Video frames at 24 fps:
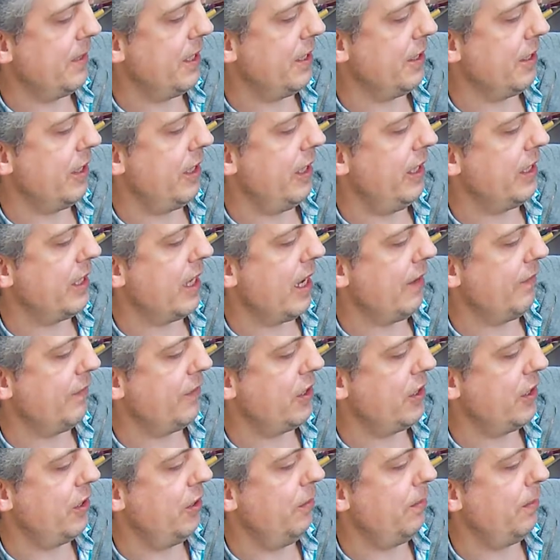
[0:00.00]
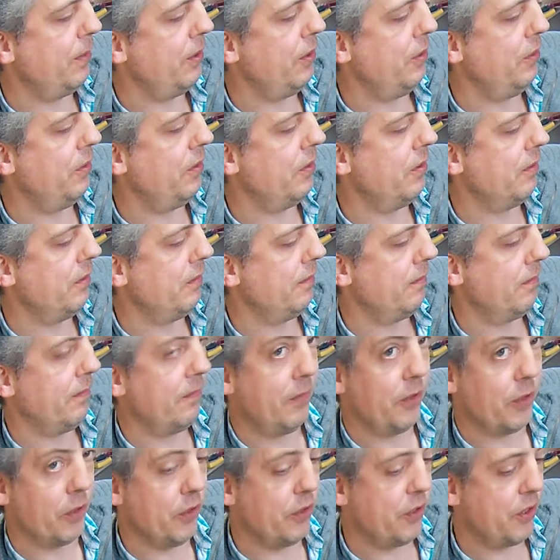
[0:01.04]
says I need to have two blue
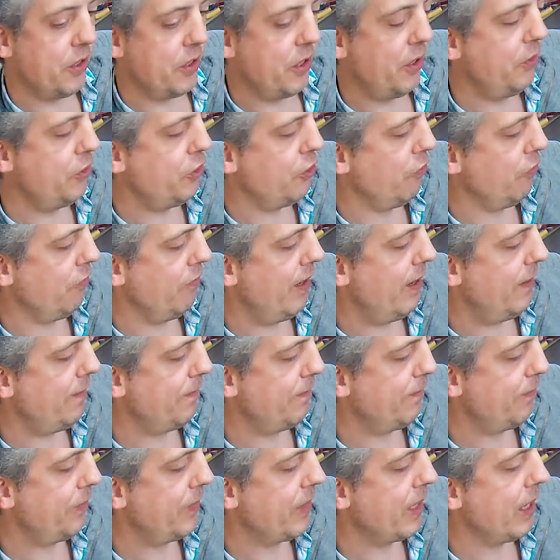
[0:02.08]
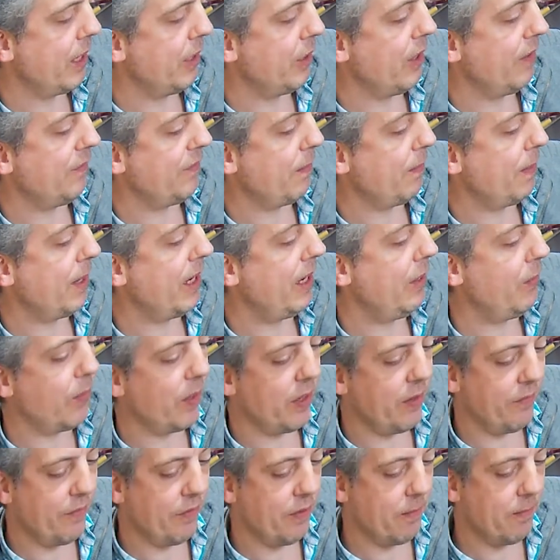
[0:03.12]
goods, two jewellery, and I have to pay
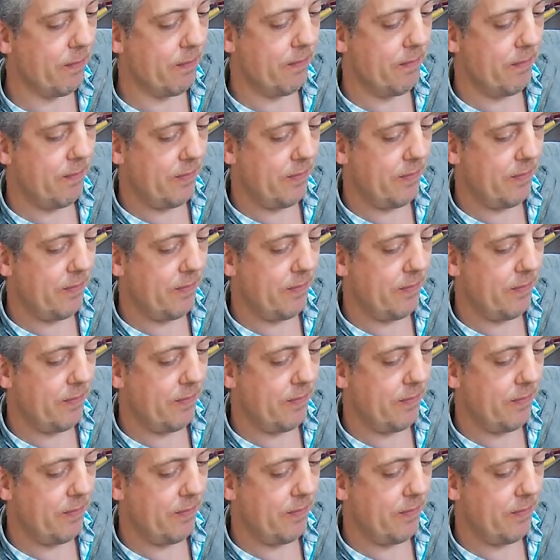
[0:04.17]
one of them.